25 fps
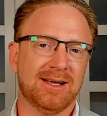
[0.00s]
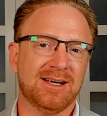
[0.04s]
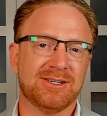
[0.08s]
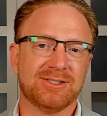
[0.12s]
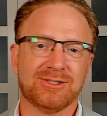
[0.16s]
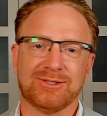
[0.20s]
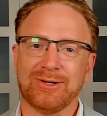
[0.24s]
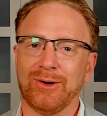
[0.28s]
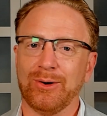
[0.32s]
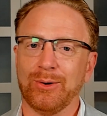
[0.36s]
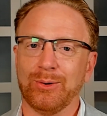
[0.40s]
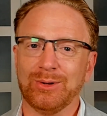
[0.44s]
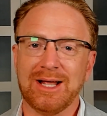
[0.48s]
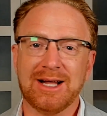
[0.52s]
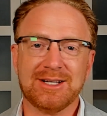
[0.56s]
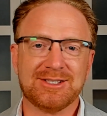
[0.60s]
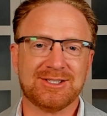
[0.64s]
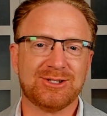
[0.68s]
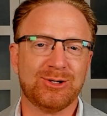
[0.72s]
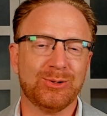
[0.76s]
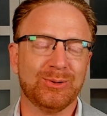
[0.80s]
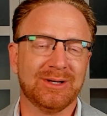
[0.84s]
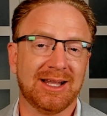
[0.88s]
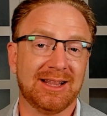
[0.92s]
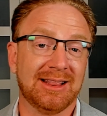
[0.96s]
So let's
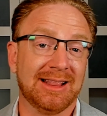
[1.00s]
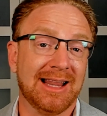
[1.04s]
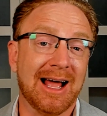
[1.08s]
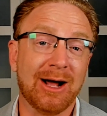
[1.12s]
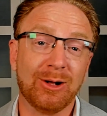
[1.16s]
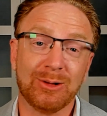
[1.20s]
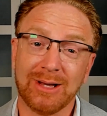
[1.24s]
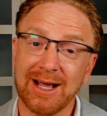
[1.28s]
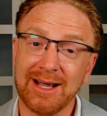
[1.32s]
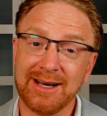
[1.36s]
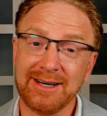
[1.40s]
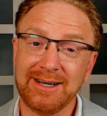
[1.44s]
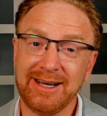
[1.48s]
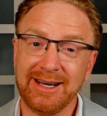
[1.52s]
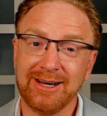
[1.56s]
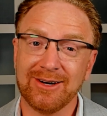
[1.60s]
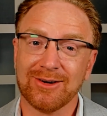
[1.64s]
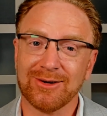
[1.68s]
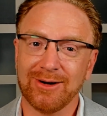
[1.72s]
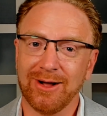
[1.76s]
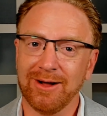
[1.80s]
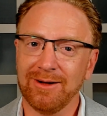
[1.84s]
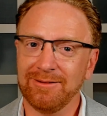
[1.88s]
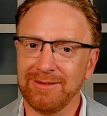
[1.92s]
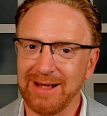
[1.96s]
do a little outline
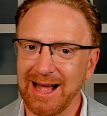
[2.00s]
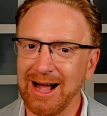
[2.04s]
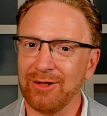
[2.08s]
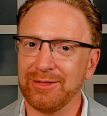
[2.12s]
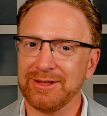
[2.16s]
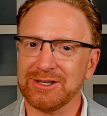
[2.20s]
here of how